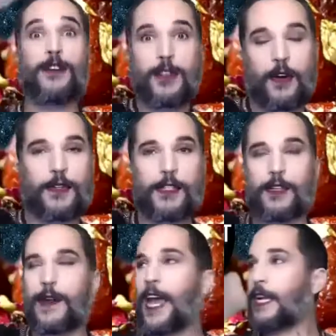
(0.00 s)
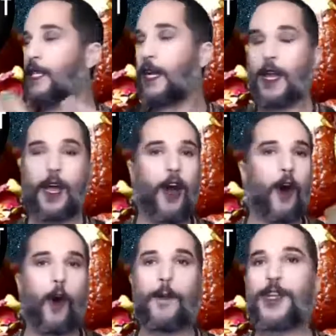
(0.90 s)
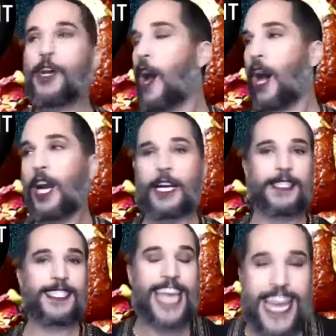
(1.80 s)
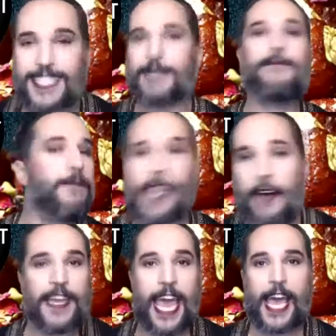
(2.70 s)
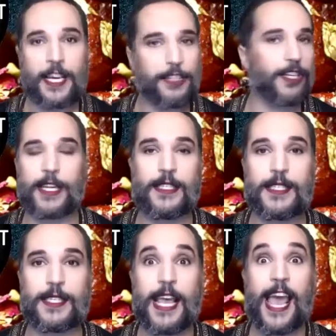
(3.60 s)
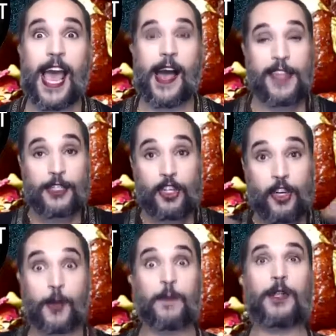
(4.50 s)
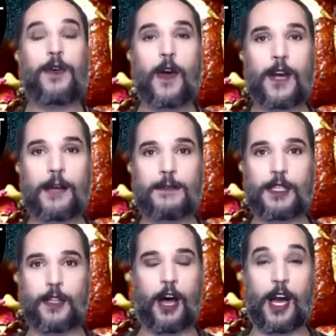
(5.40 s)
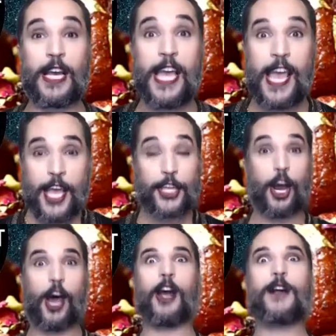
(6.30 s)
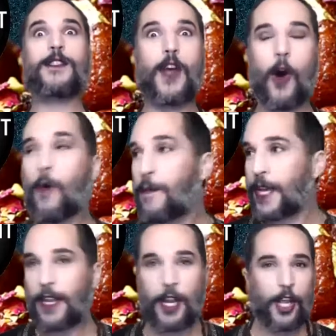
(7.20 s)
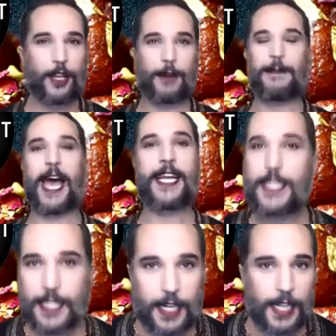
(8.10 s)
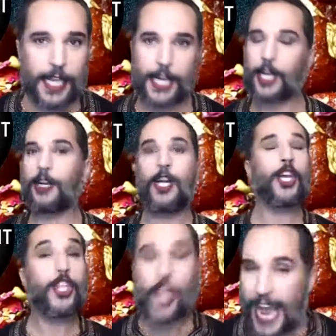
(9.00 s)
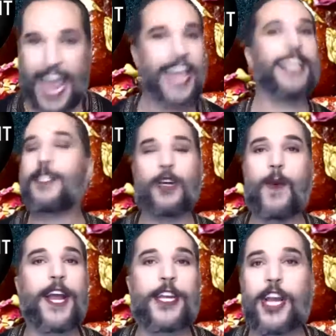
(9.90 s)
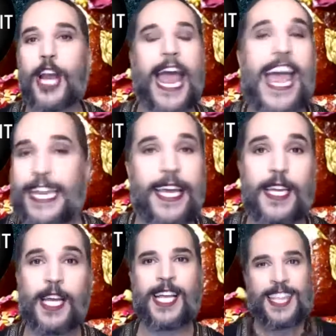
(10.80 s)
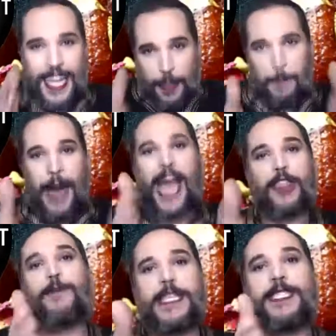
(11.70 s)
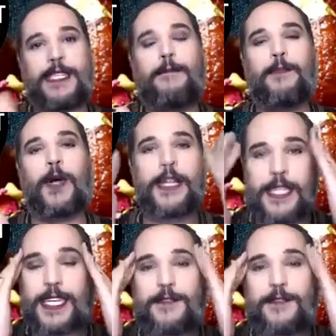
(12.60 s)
goes direct, open your heart, take some loving actions, and then Jupiter Pluto comes along, your heart's open, your mind is clear, you're headed to where you're headed. Let the path be simple. It doesn't have to